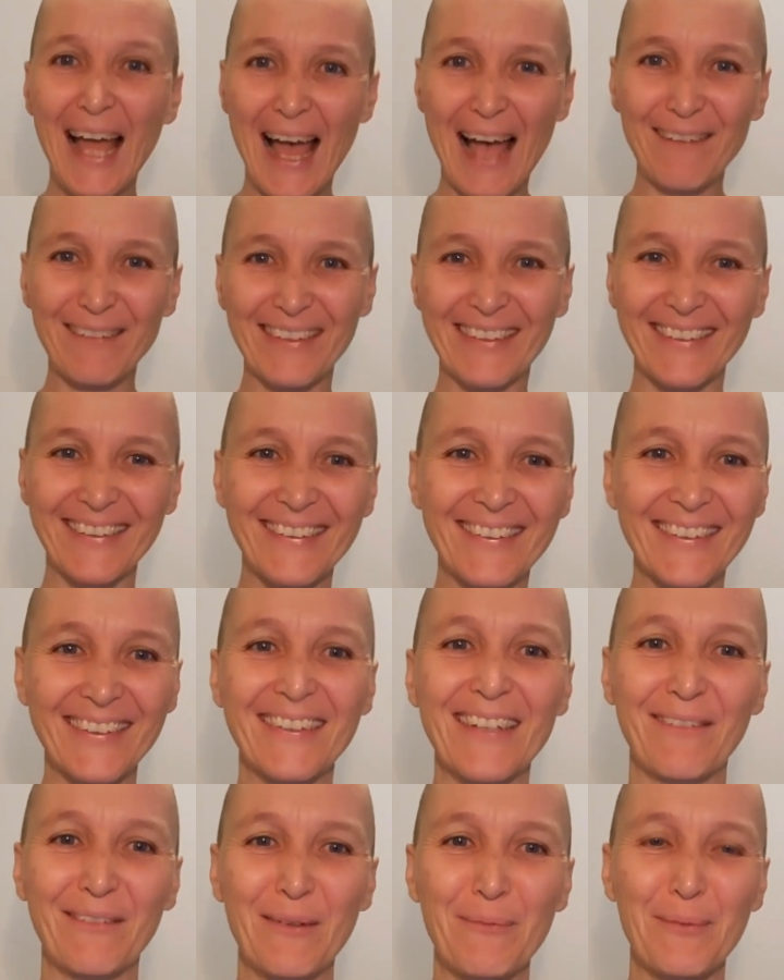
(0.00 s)
Everything,
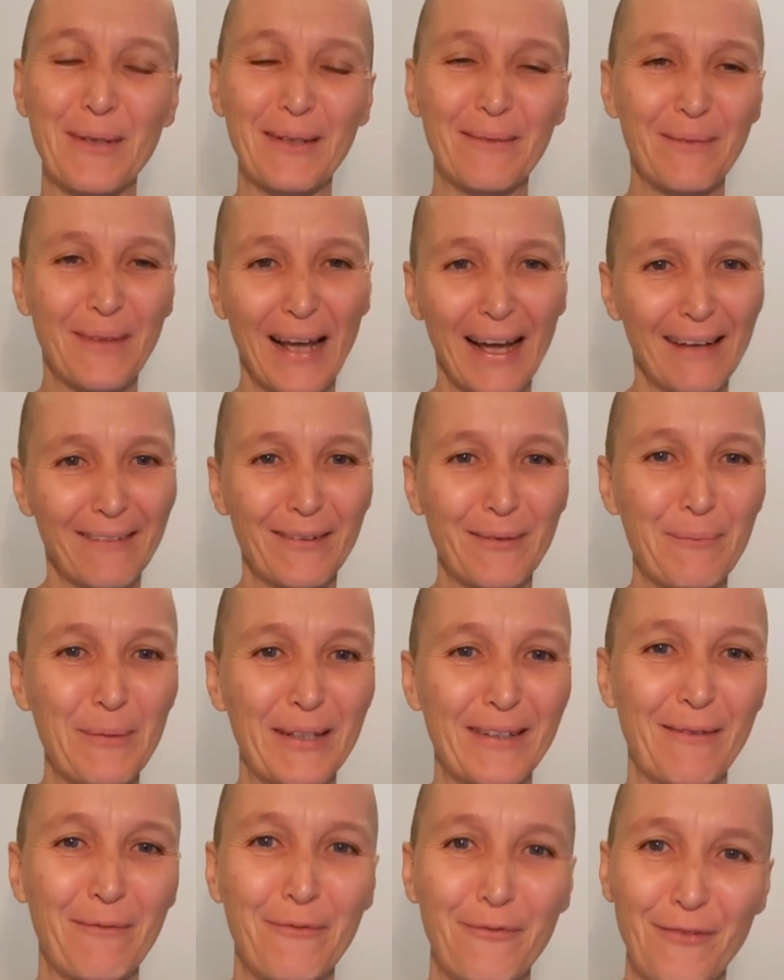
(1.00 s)
there has to
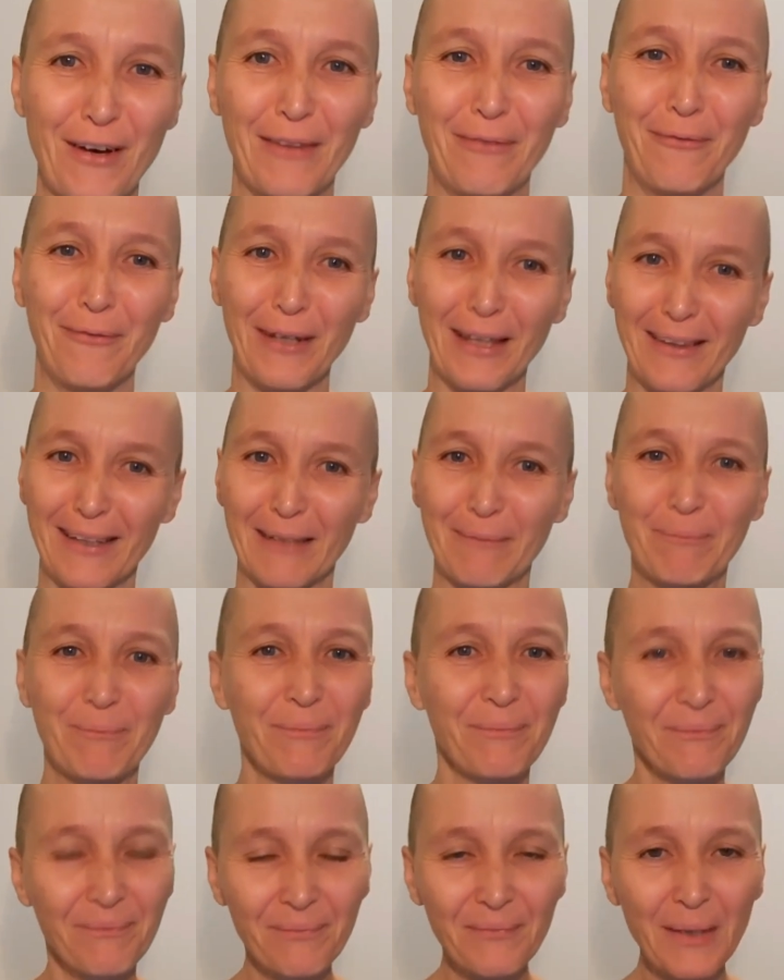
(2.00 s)
be some fun with it.
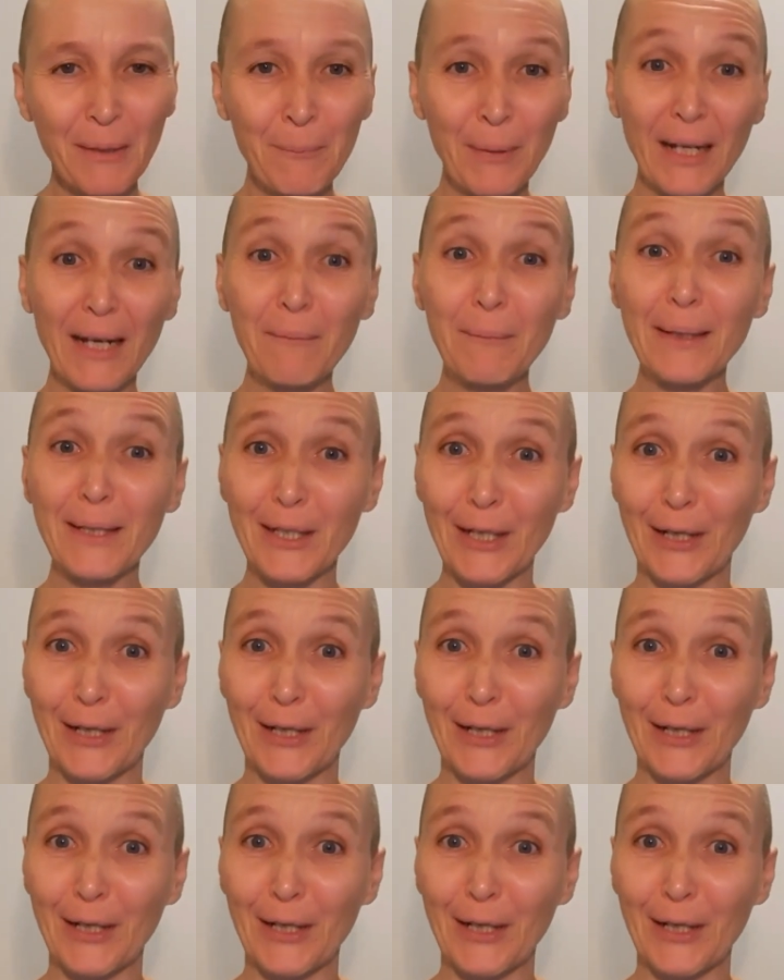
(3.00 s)
But I'm a